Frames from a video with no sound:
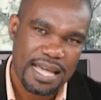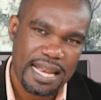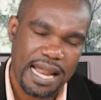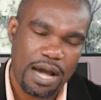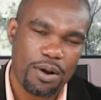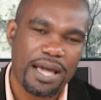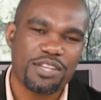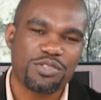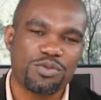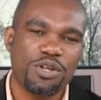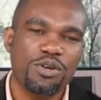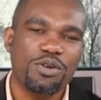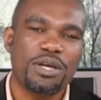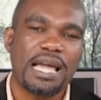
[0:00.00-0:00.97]
Now, as
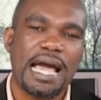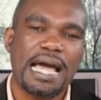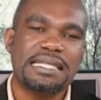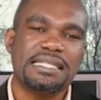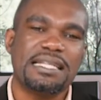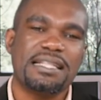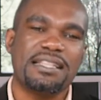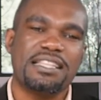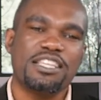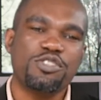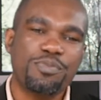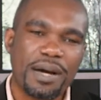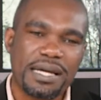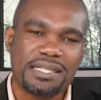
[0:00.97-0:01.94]
we look at
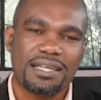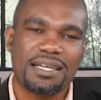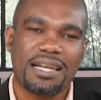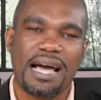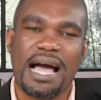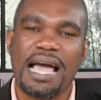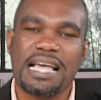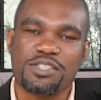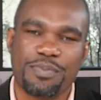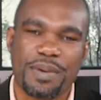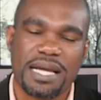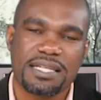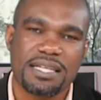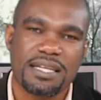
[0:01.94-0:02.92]
this particular
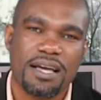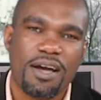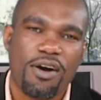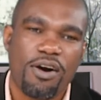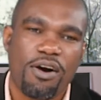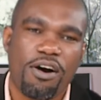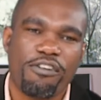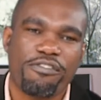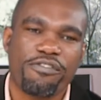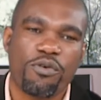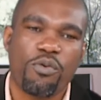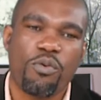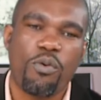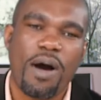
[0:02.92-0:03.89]
aspect of
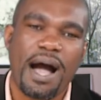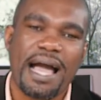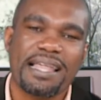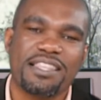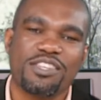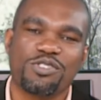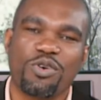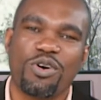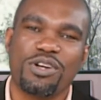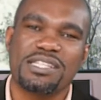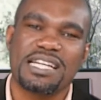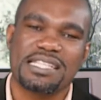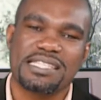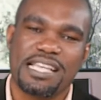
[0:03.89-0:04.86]
why these
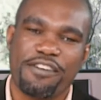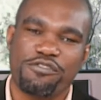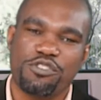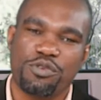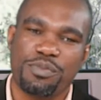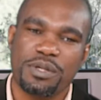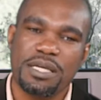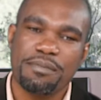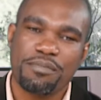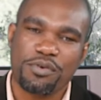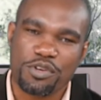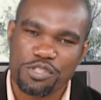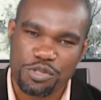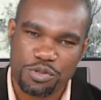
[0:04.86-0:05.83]
contracts have to be
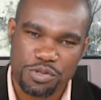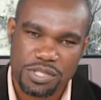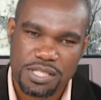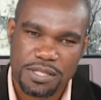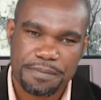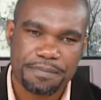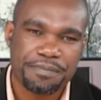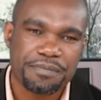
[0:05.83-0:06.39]
produced,